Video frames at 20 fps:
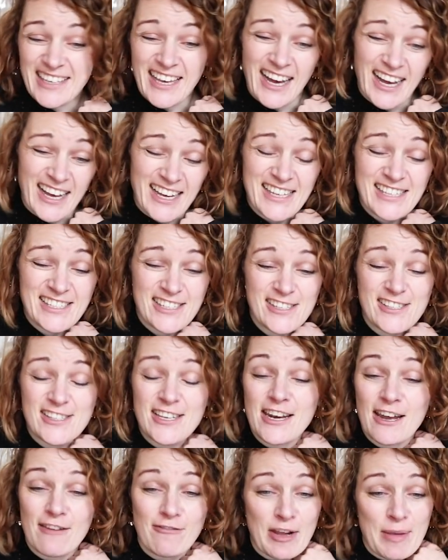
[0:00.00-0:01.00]
yeah, it's just
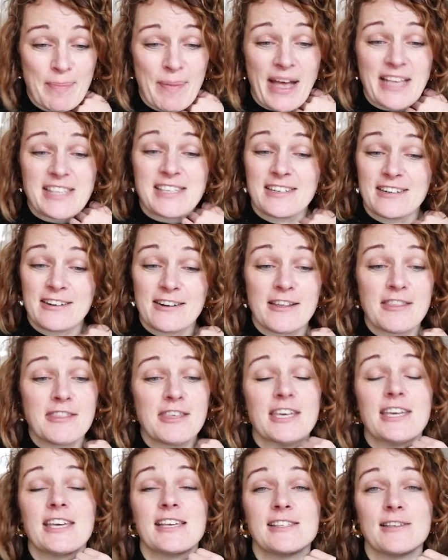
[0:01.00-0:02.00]
a lovely pattern. And I
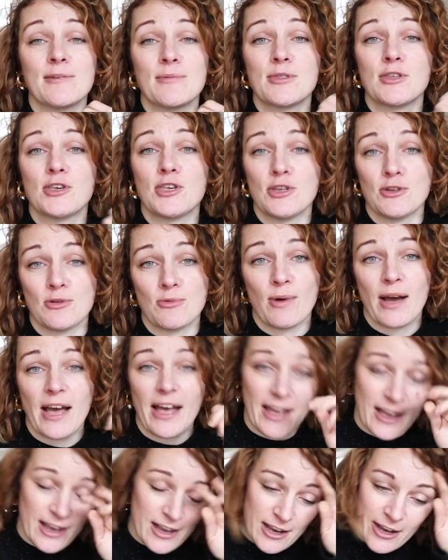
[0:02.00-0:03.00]
think it's something that you'd
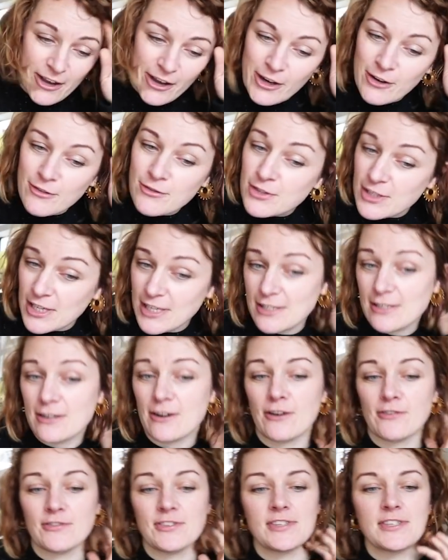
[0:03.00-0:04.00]
wear kind of season
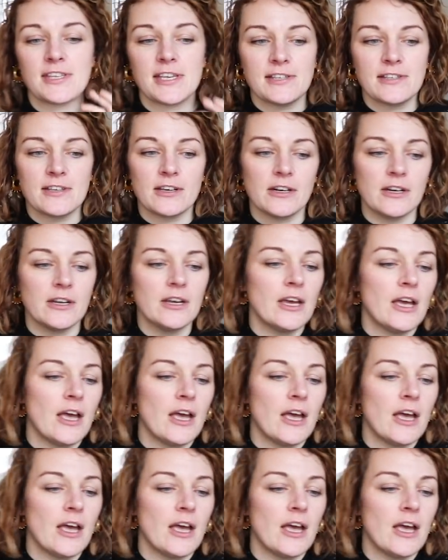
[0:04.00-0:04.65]
after season.